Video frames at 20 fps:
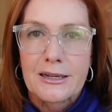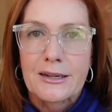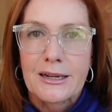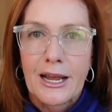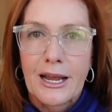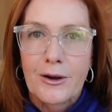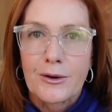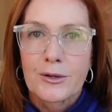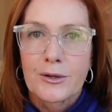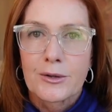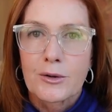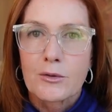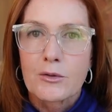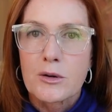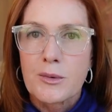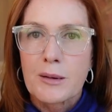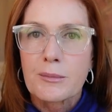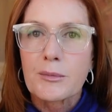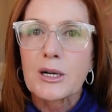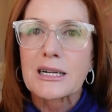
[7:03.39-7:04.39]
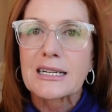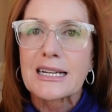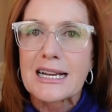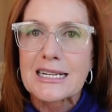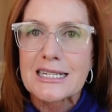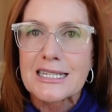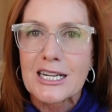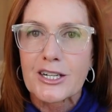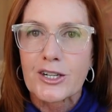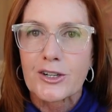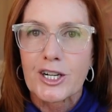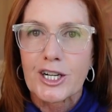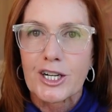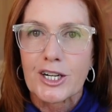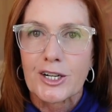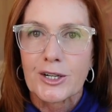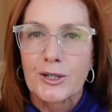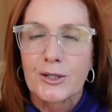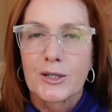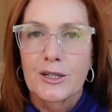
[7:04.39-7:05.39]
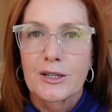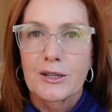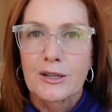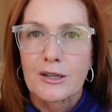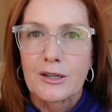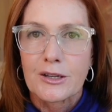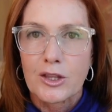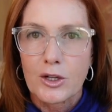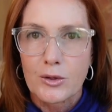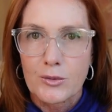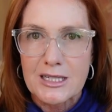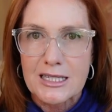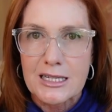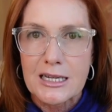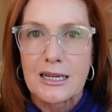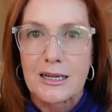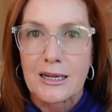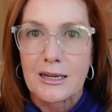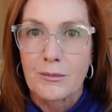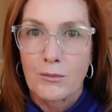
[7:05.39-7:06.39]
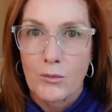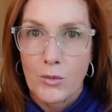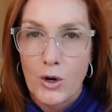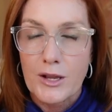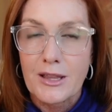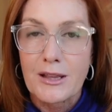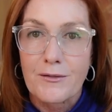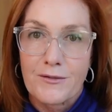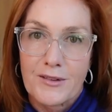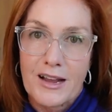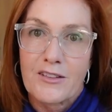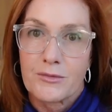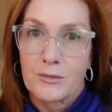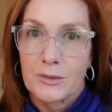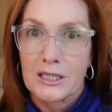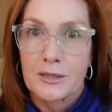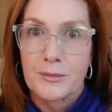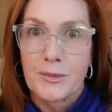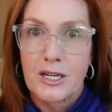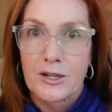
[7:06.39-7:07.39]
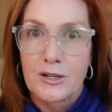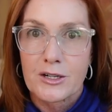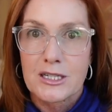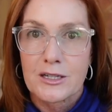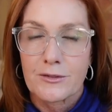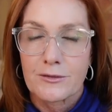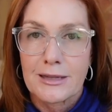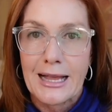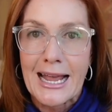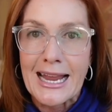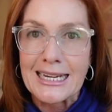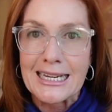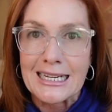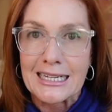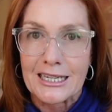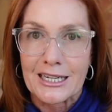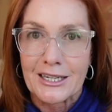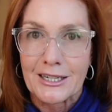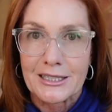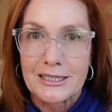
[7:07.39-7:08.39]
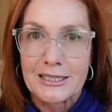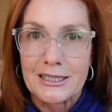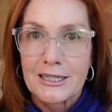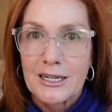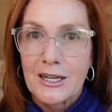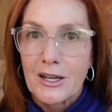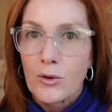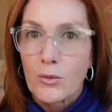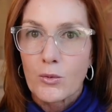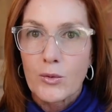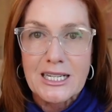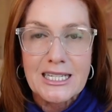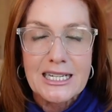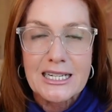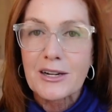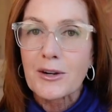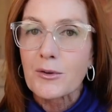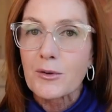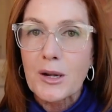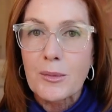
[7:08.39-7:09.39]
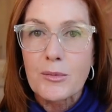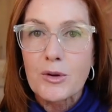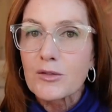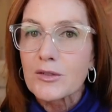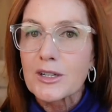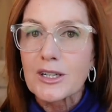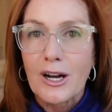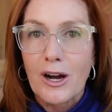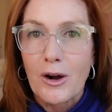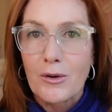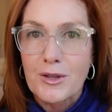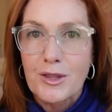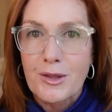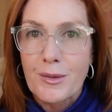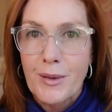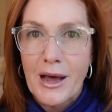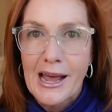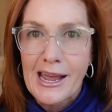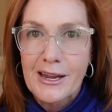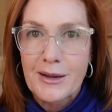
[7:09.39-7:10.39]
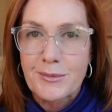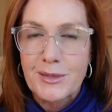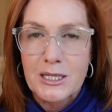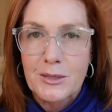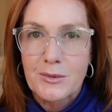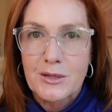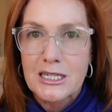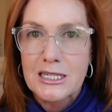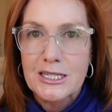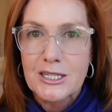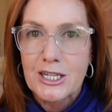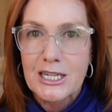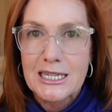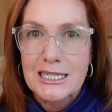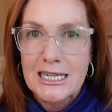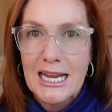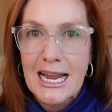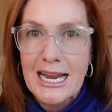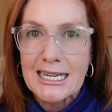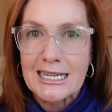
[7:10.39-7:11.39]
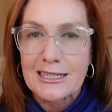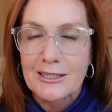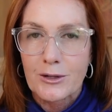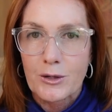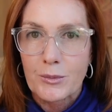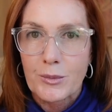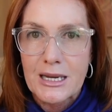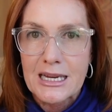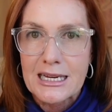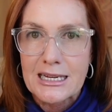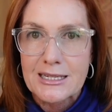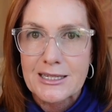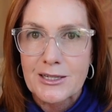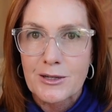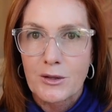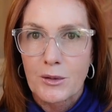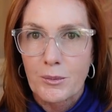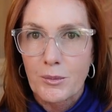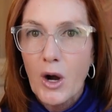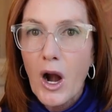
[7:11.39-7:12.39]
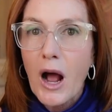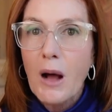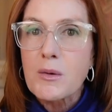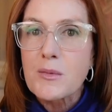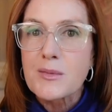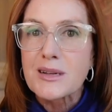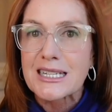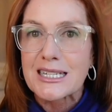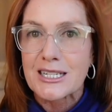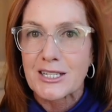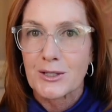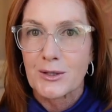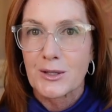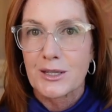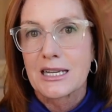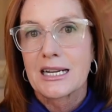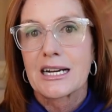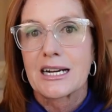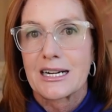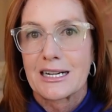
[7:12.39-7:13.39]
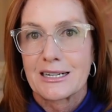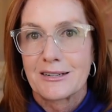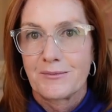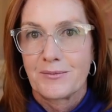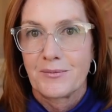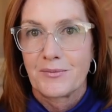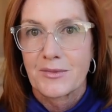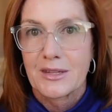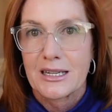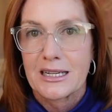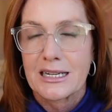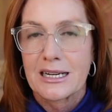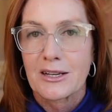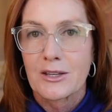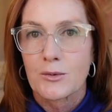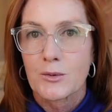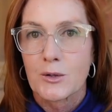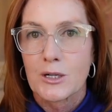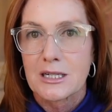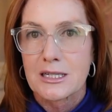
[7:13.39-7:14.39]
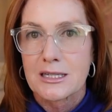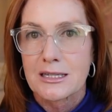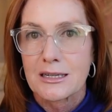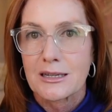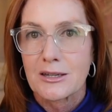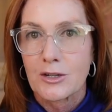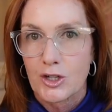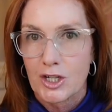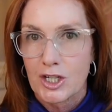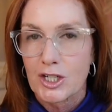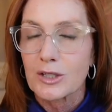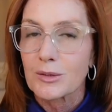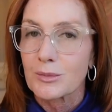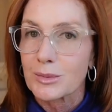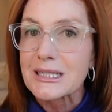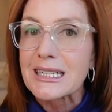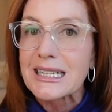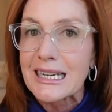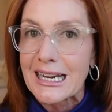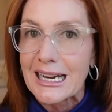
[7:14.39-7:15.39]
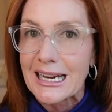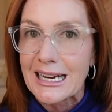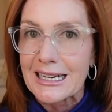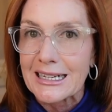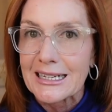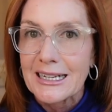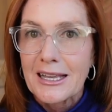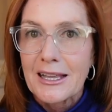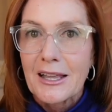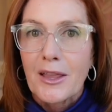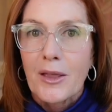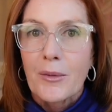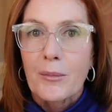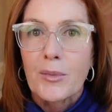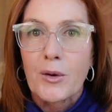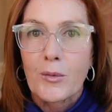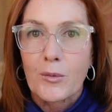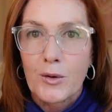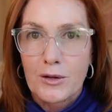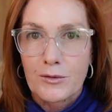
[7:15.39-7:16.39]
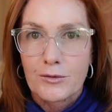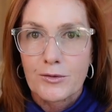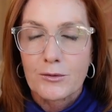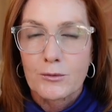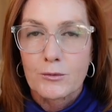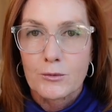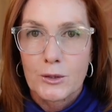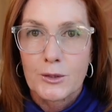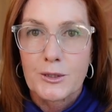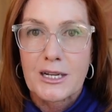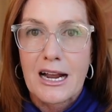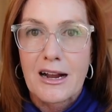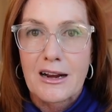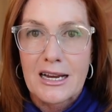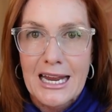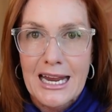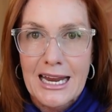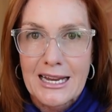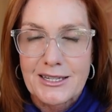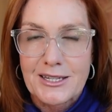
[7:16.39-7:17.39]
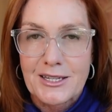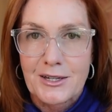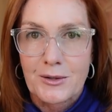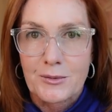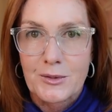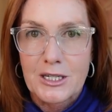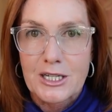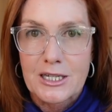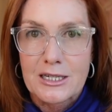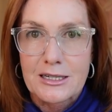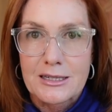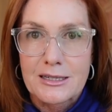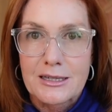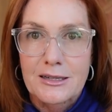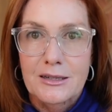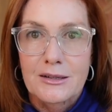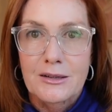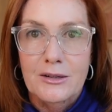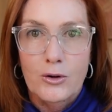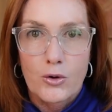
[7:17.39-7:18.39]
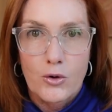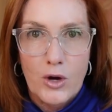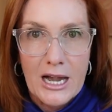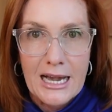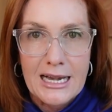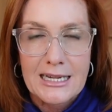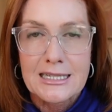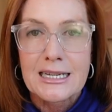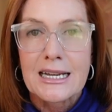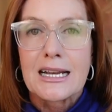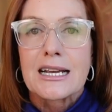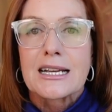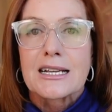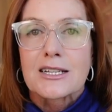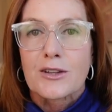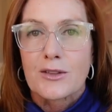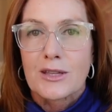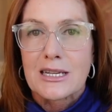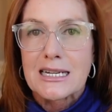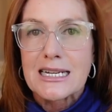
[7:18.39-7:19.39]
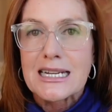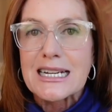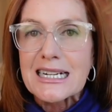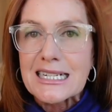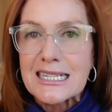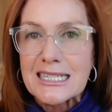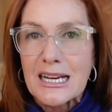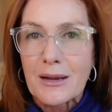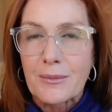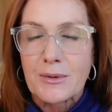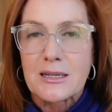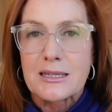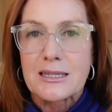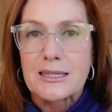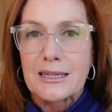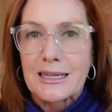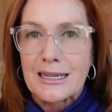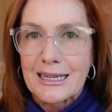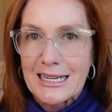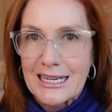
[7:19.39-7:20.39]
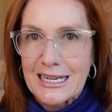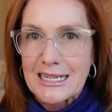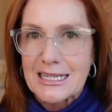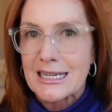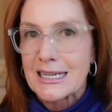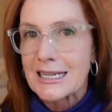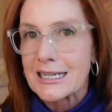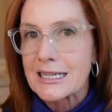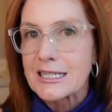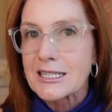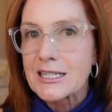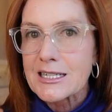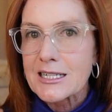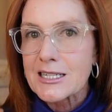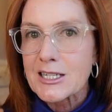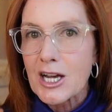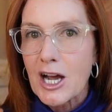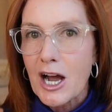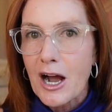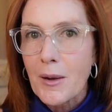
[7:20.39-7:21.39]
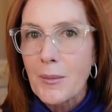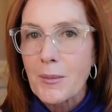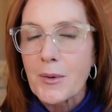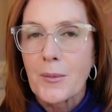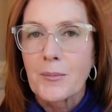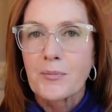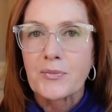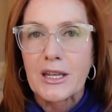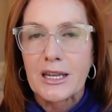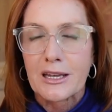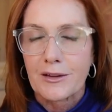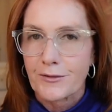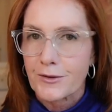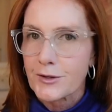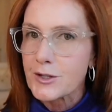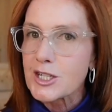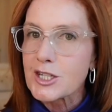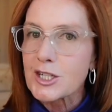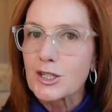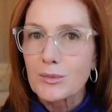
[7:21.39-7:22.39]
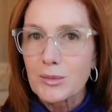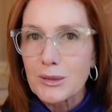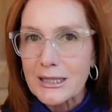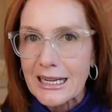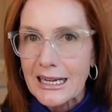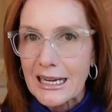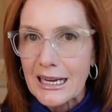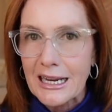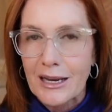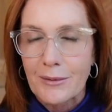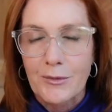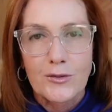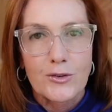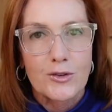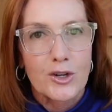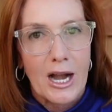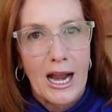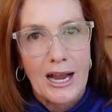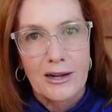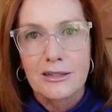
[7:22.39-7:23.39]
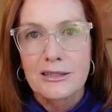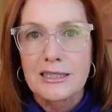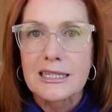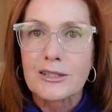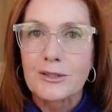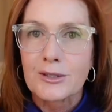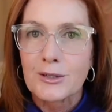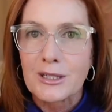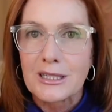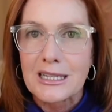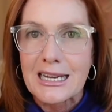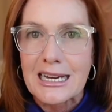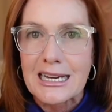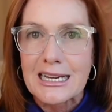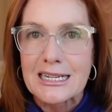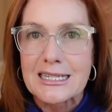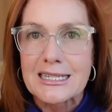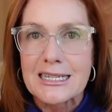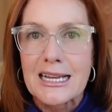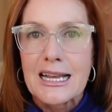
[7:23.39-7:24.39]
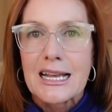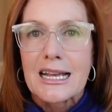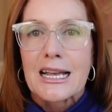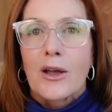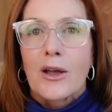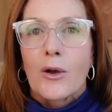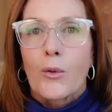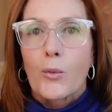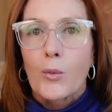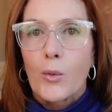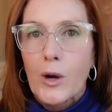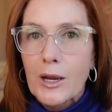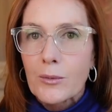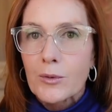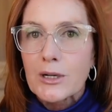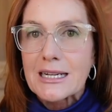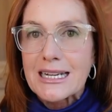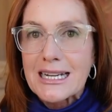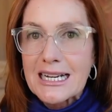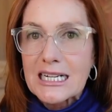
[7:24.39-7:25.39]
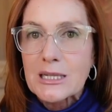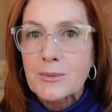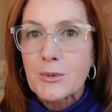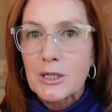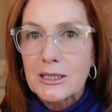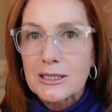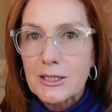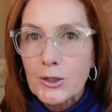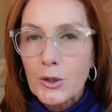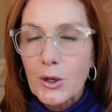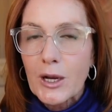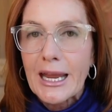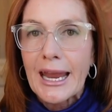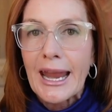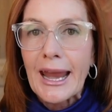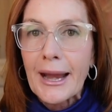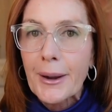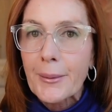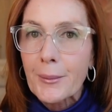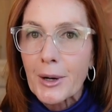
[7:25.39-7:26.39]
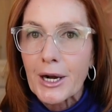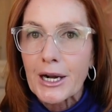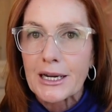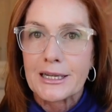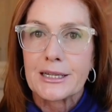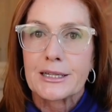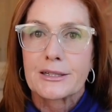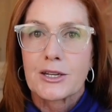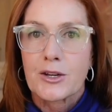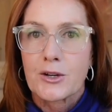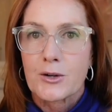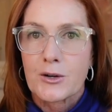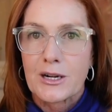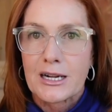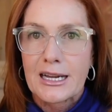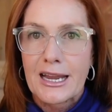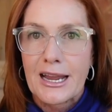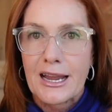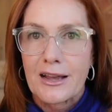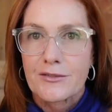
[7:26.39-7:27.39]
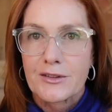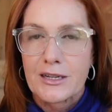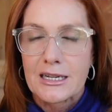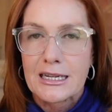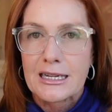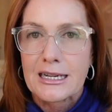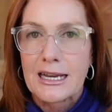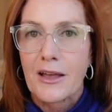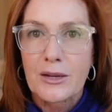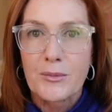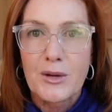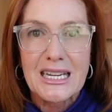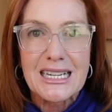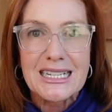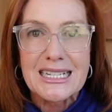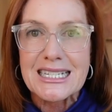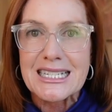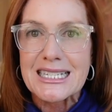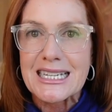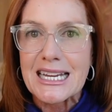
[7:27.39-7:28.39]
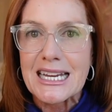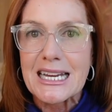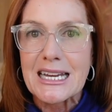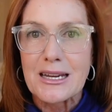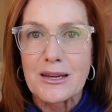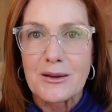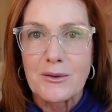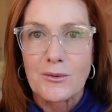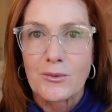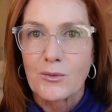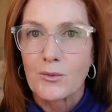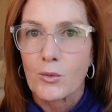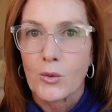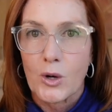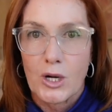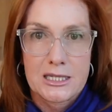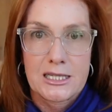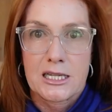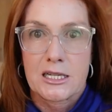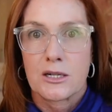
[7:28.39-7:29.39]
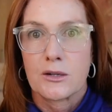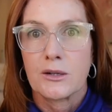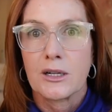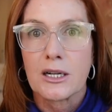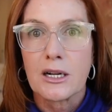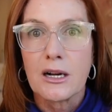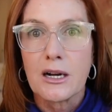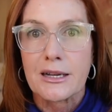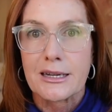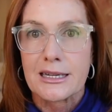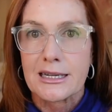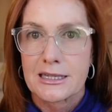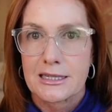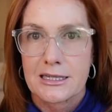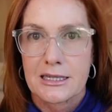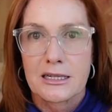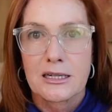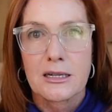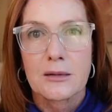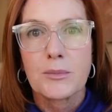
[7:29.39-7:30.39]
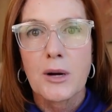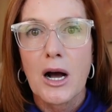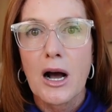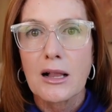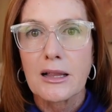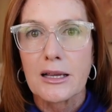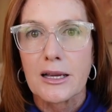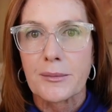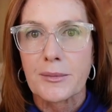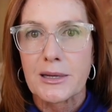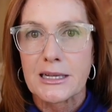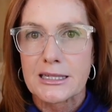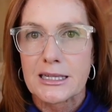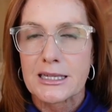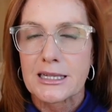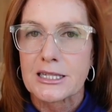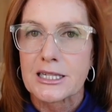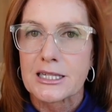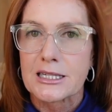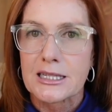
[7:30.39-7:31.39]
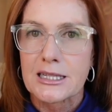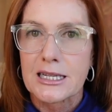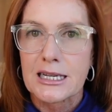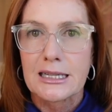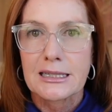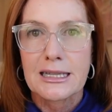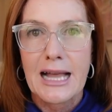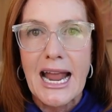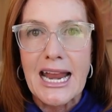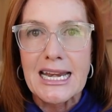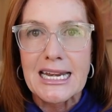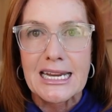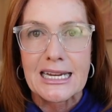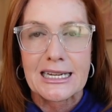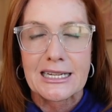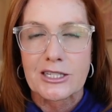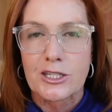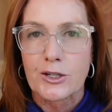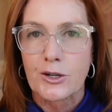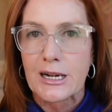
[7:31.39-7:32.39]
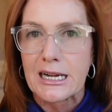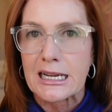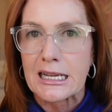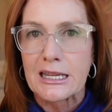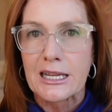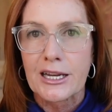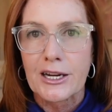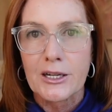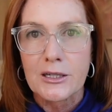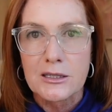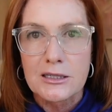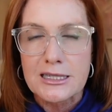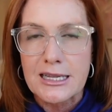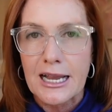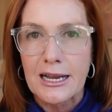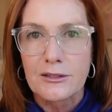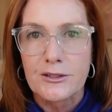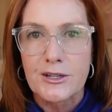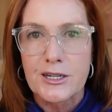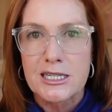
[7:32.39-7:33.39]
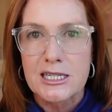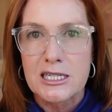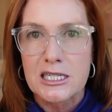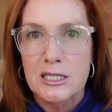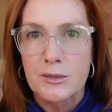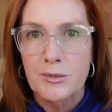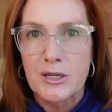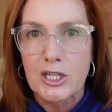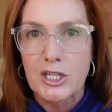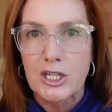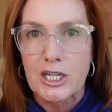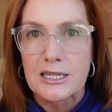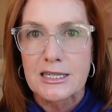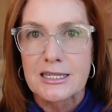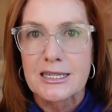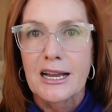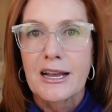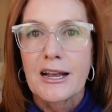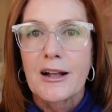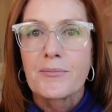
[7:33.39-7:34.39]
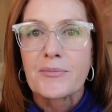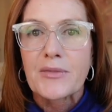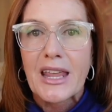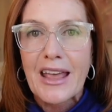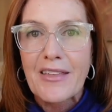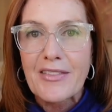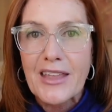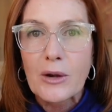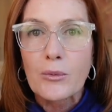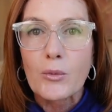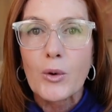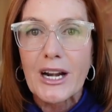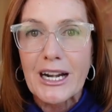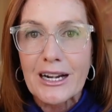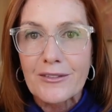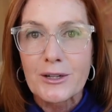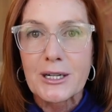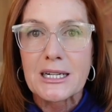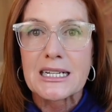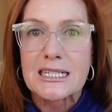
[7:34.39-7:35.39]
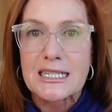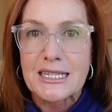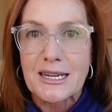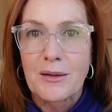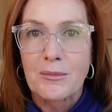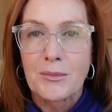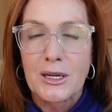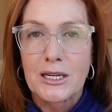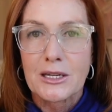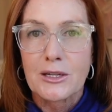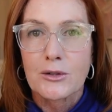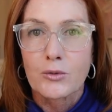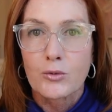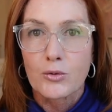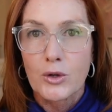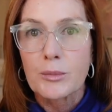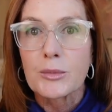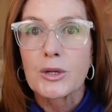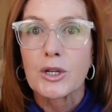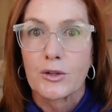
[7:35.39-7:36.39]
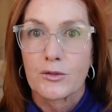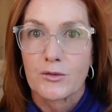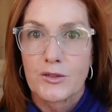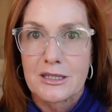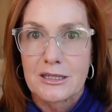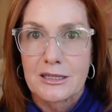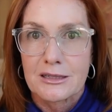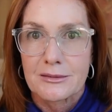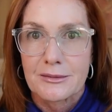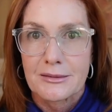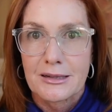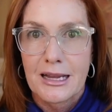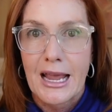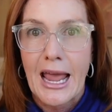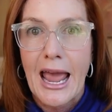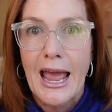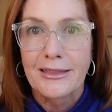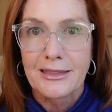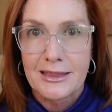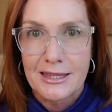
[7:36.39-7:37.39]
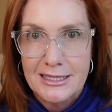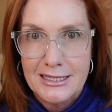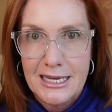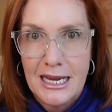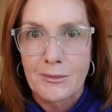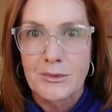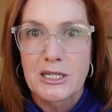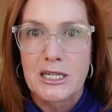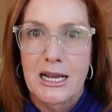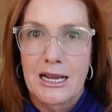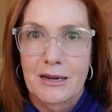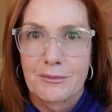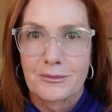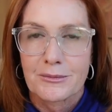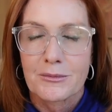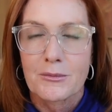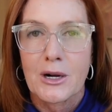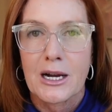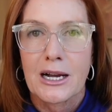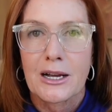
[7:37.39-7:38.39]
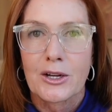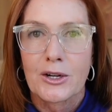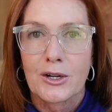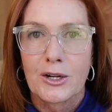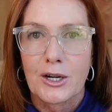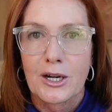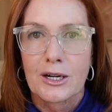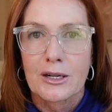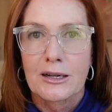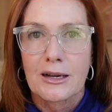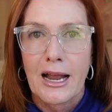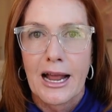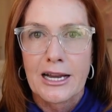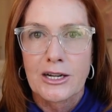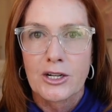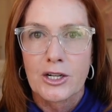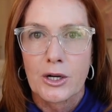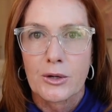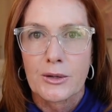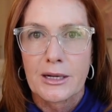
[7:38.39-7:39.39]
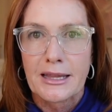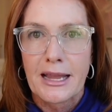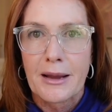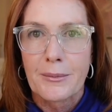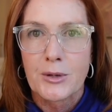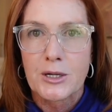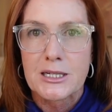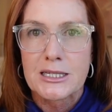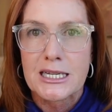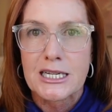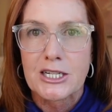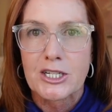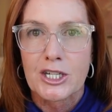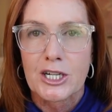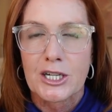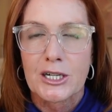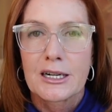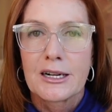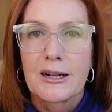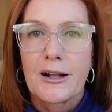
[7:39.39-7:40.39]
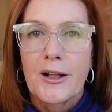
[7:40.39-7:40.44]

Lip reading: Now, remember in that scenario, there was more than 5 millimeters of lining there. We didn't remove it all with the biopsy. We just got a tiny little piece. So the problem is still there. In other words, you're still bleeding, but we've ruled out cancer, which is great. So the next step is, again, to get it to stop. If you're still bleeding and we've tried all the other things, we would next put a little camera in the uterine cavity. And then we can see what's going on. Is it a polyp? Is it just thick lining? Is there anything else that looks suspicious? And then whatever it is can be removed at the same time while you're undergoing that procedure.